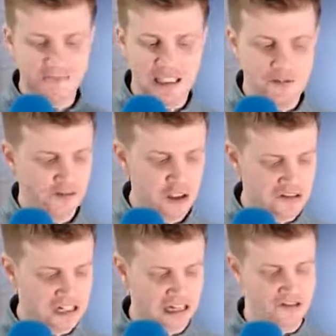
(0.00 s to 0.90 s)
It
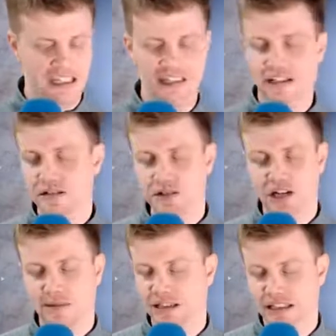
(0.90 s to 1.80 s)
feels nice. They did a good
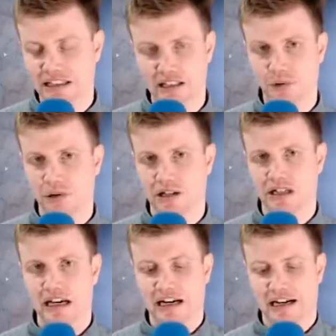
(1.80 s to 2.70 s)
job with the keyboard.
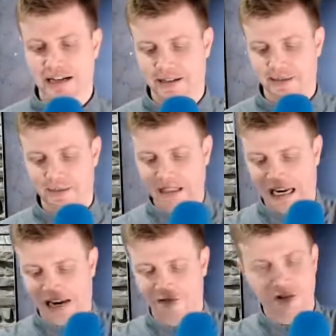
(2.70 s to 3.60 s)

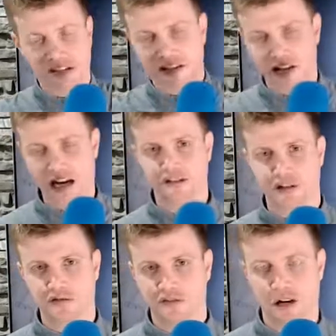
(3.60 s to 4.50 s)
I've used a lot of
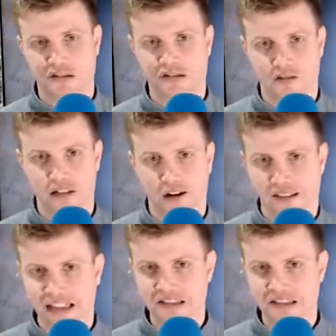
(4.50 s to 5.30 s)
Surface products over the year and they